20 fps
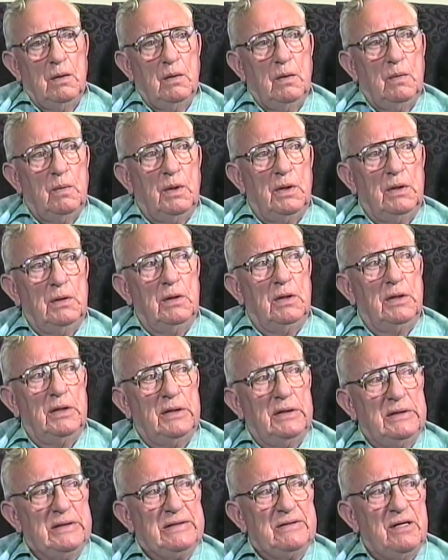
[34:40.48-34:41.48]
Well,
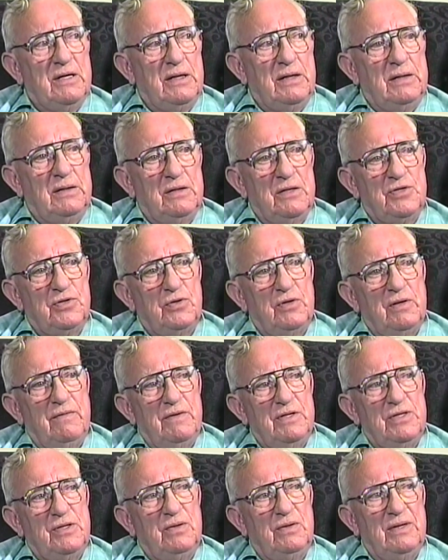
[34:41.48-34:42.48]
uh, in the in the
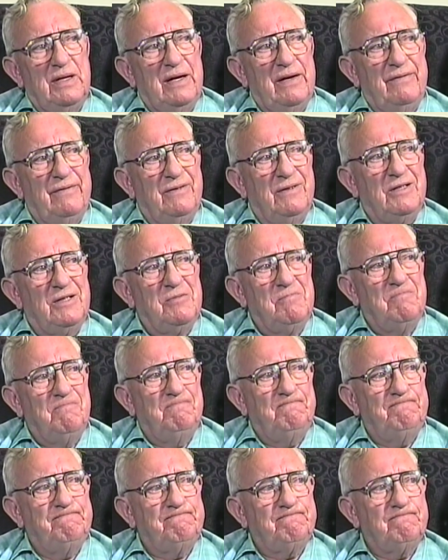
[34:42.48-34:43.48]
service, you have a,
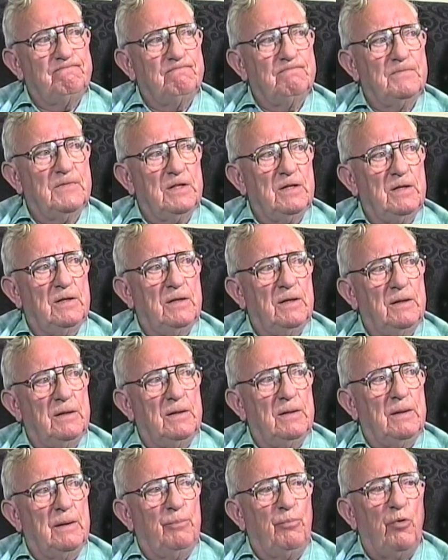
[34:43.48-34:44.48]

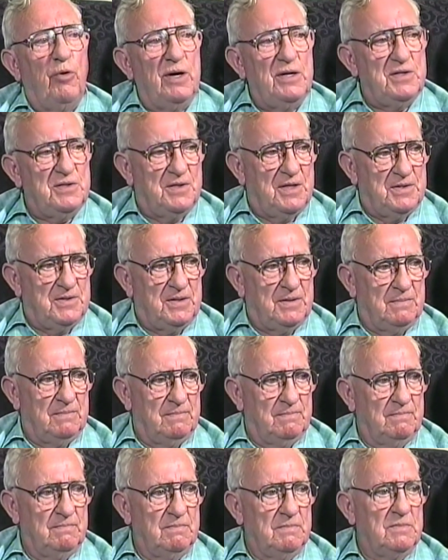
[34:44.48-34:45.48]
a point system
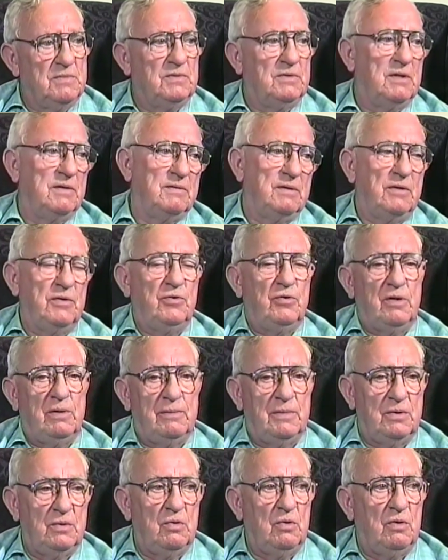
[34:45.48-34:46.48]
to
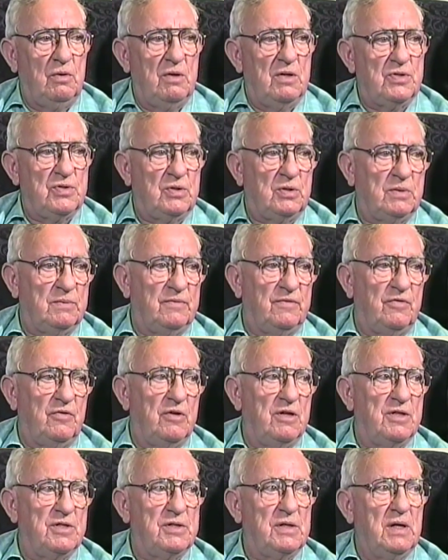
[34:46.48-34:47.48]
determine who goes home
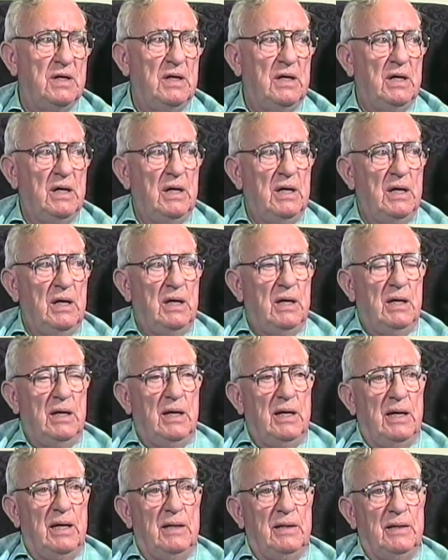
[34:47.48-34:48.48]
first,
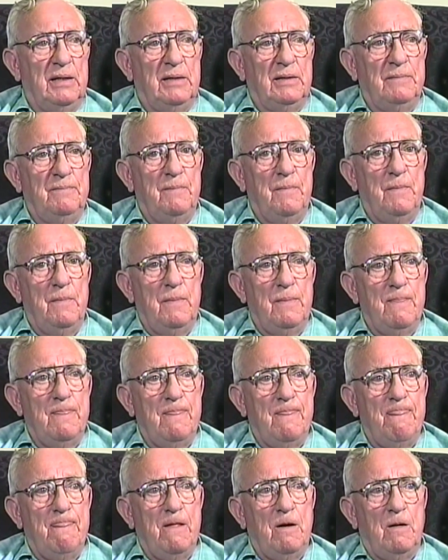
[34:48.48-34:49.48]
and uh,
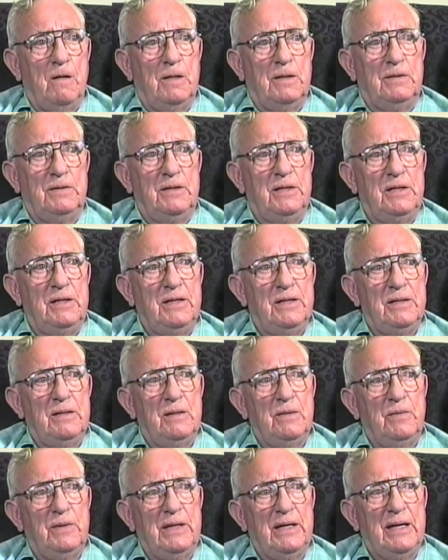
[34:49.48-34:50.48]
on Tinian
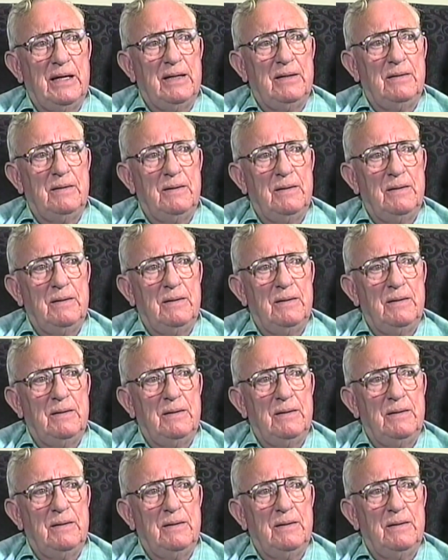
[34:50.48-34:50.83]
we had.